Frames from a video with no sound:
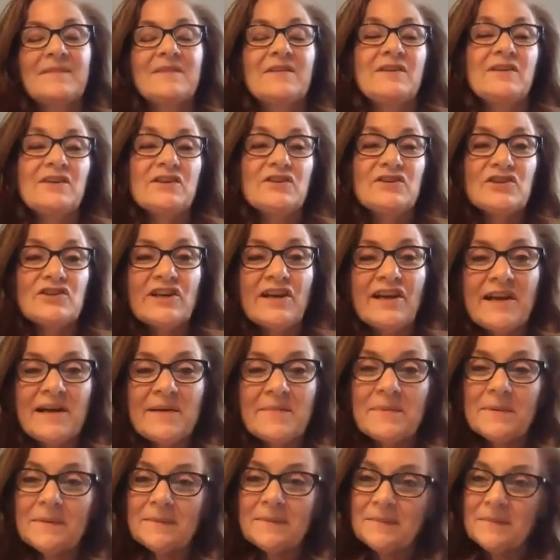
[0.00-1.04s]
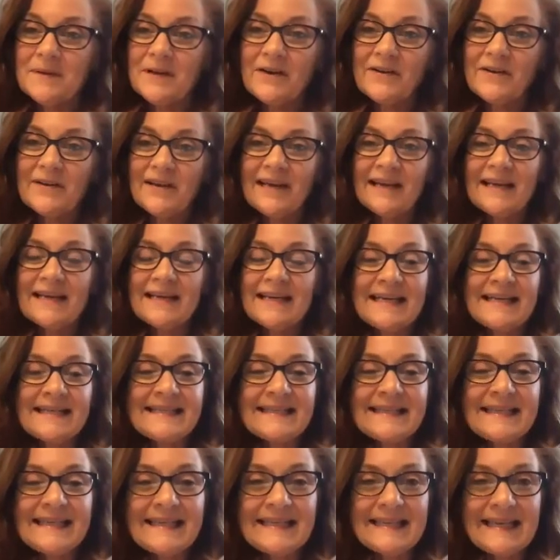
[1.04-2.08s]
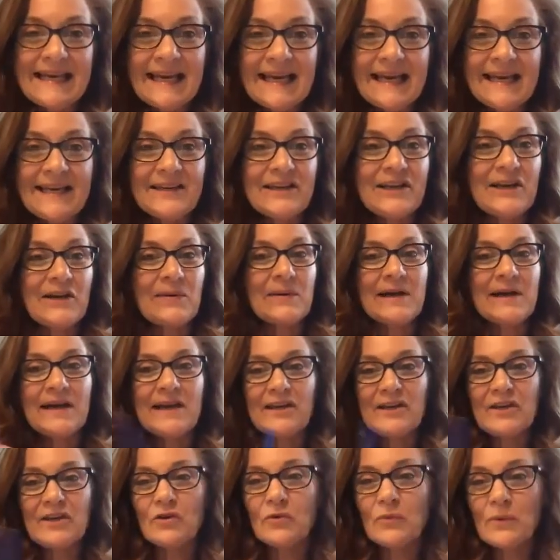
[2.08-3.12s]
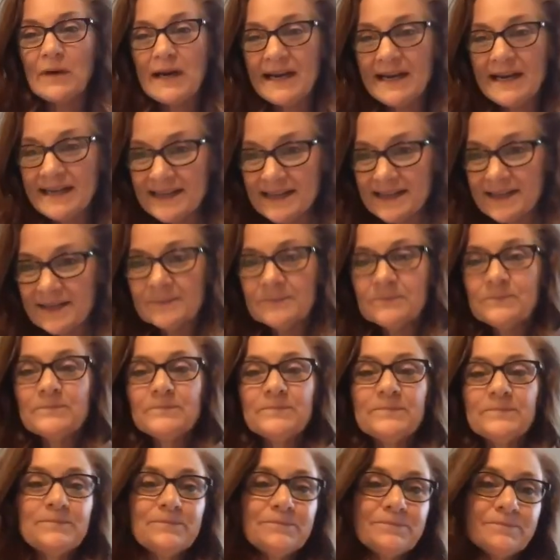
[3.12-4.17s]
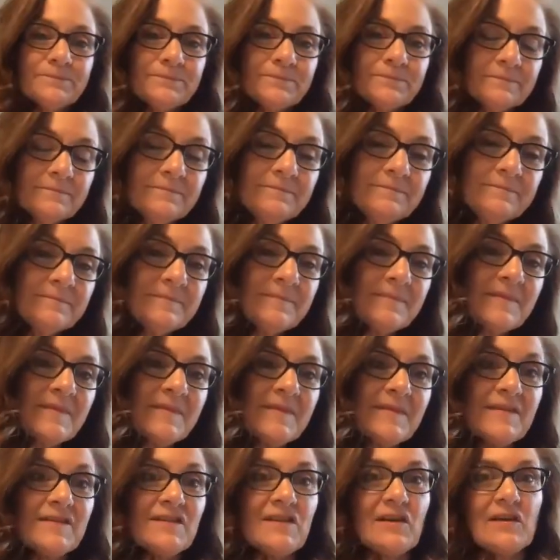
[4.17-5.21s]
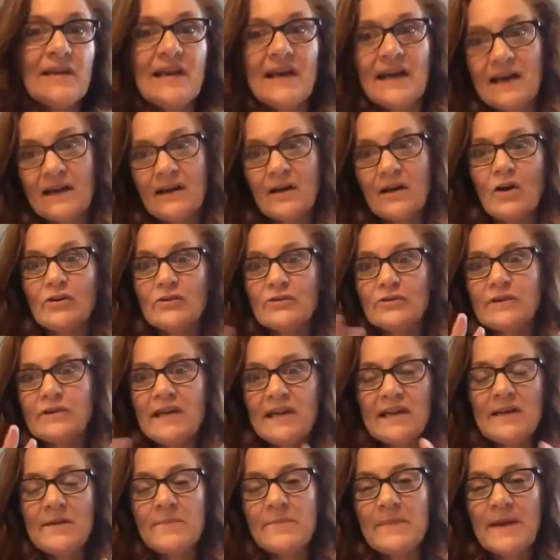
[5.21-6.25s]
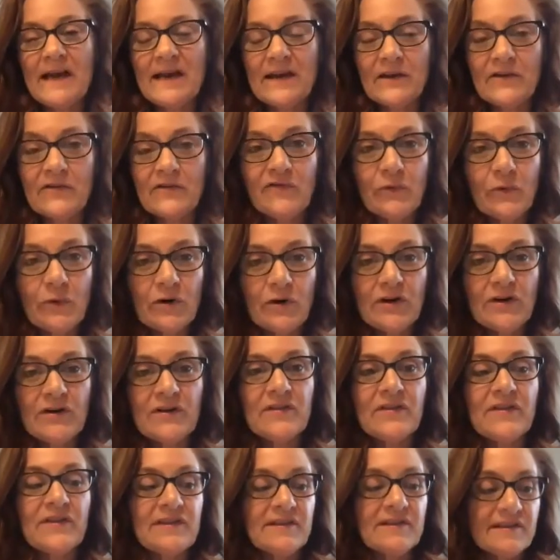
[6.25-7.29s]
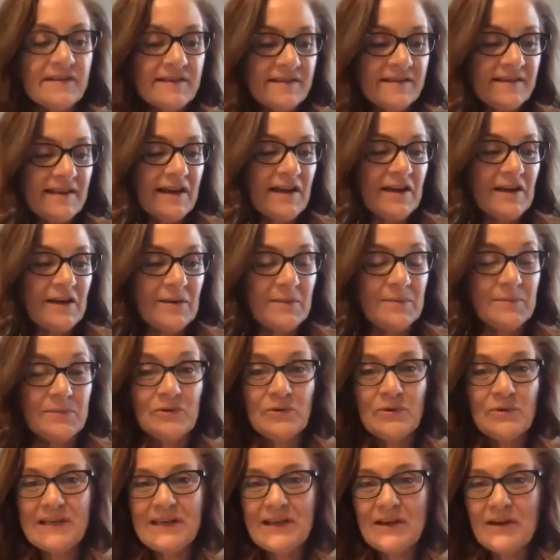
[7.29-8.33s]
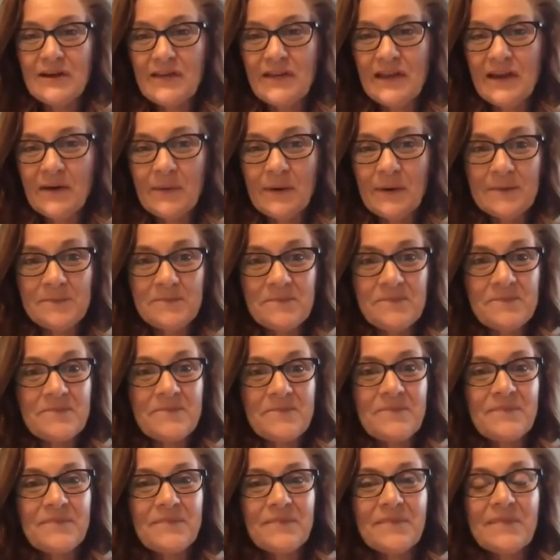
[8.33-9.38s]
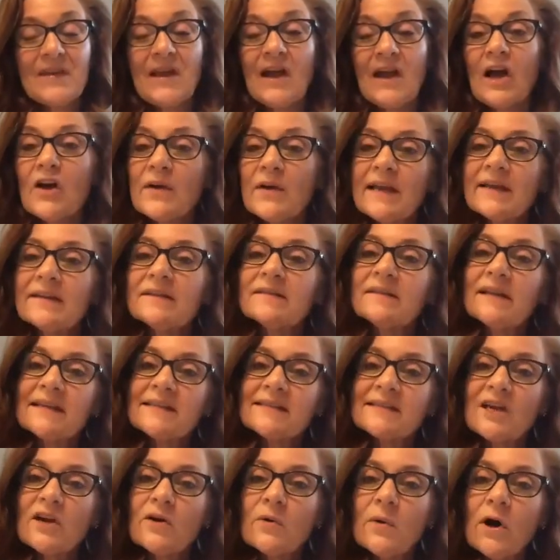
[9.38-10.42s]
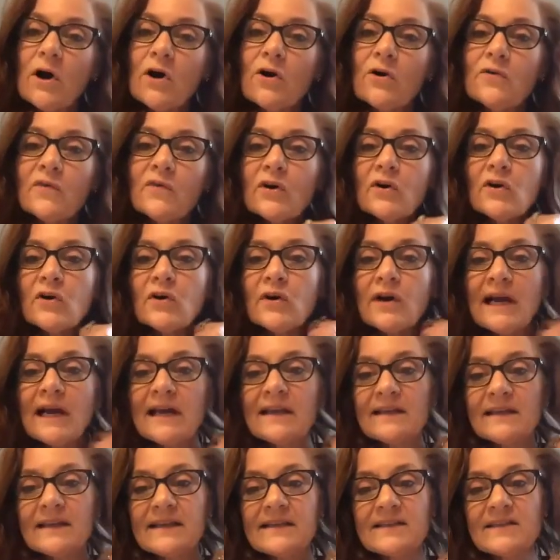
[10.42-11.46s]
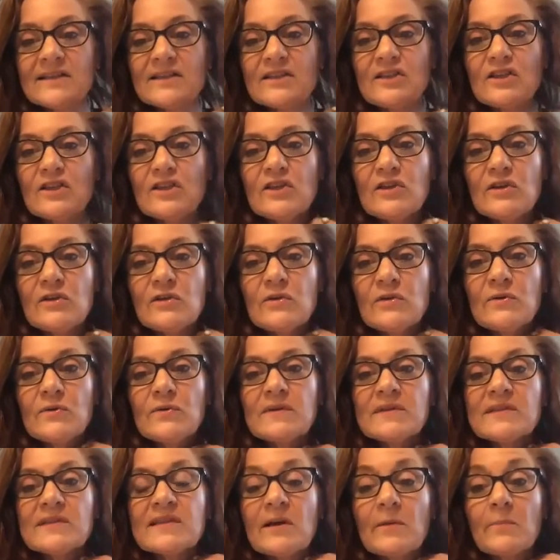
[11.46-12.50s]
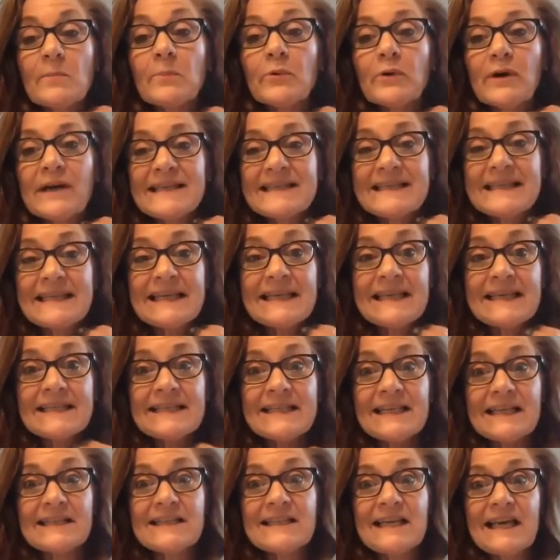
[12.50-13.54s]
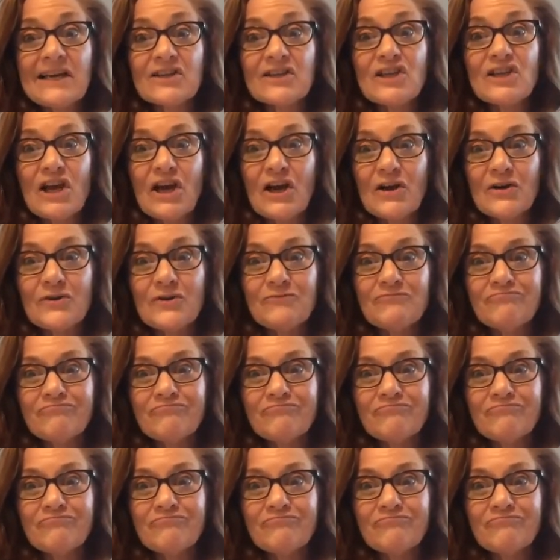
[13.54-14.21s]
Good job. Okay, nicely done. Go ahead and erase. So yeah, alternating back and forth is tricky on that one. Okay, let's go over and let's do some President Tic-Tac-Toe.